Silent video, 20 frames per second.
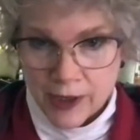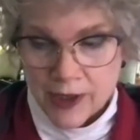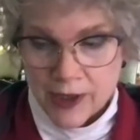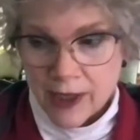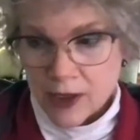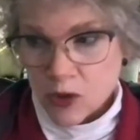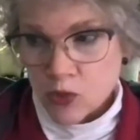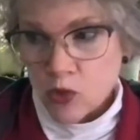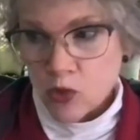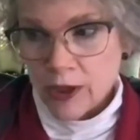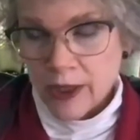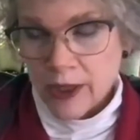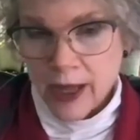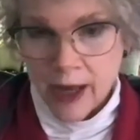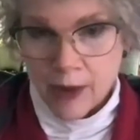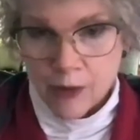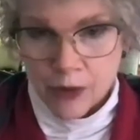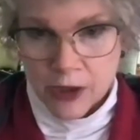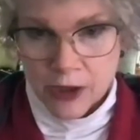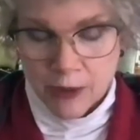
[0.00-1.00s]
That's what
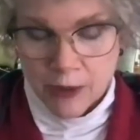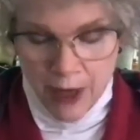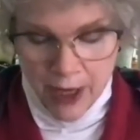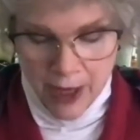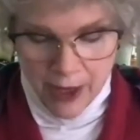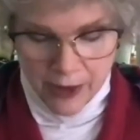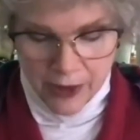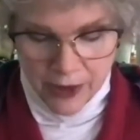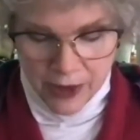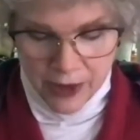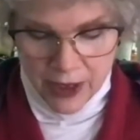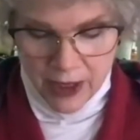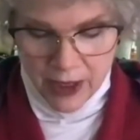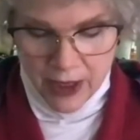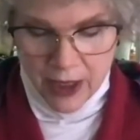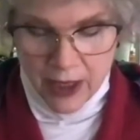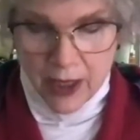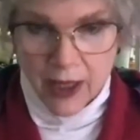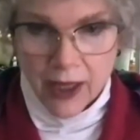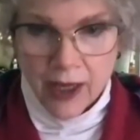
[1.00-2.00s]
Absalom asks.
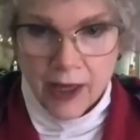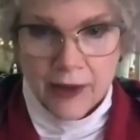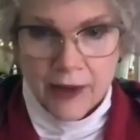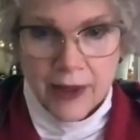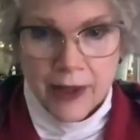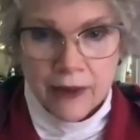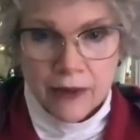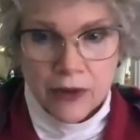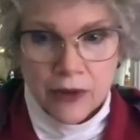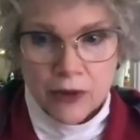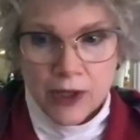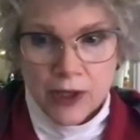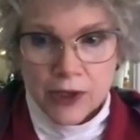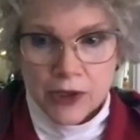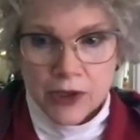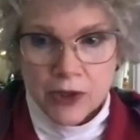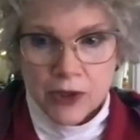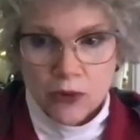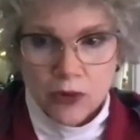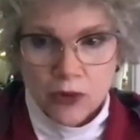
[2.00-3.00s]
And then the rest
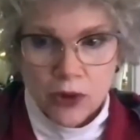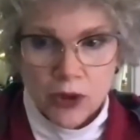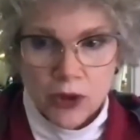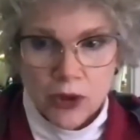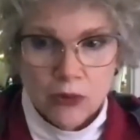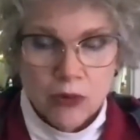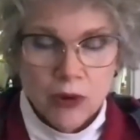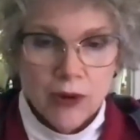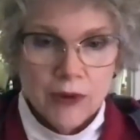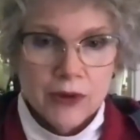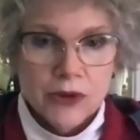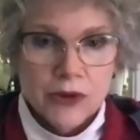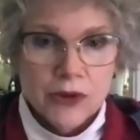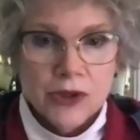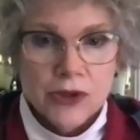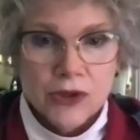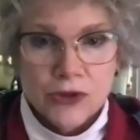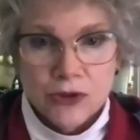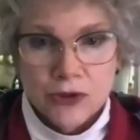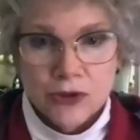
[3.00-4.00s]
of the royal brothers
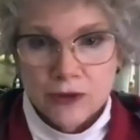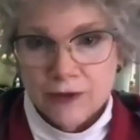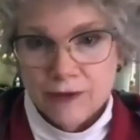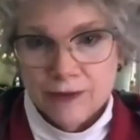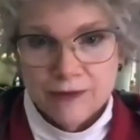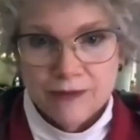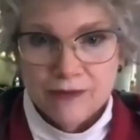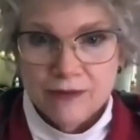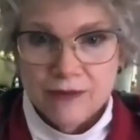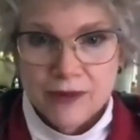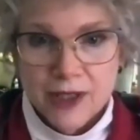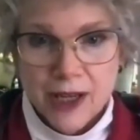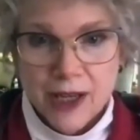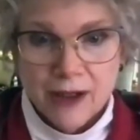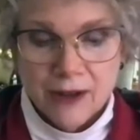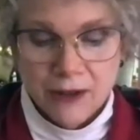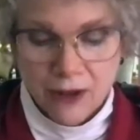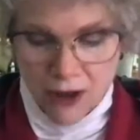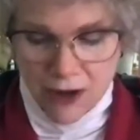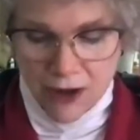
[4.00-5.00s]
just sort of tag
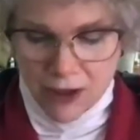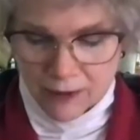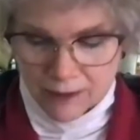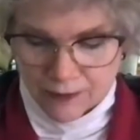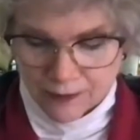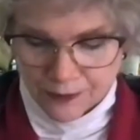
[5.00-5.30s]
along.